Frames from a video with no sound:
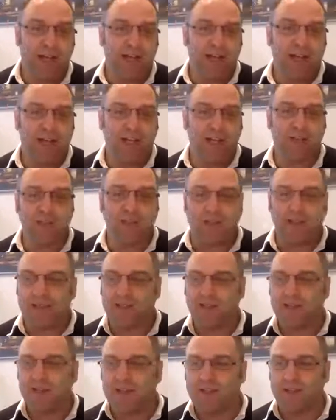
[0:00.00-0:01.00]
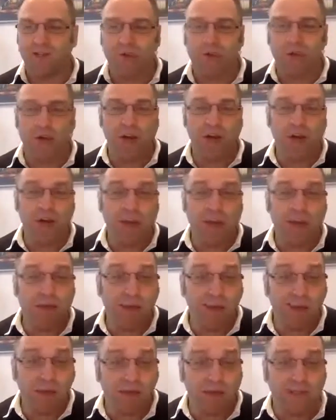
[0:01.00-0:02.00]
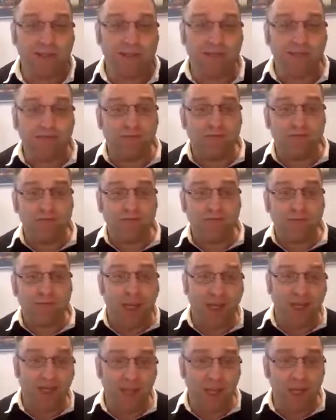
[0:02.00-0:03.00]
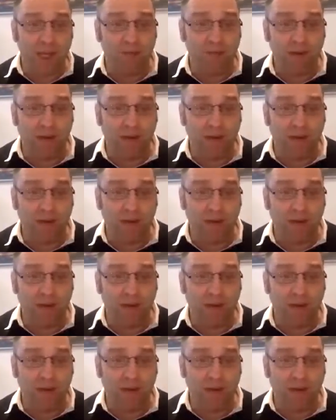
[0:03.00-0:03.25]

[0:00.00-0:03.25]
is a very nebulous concept,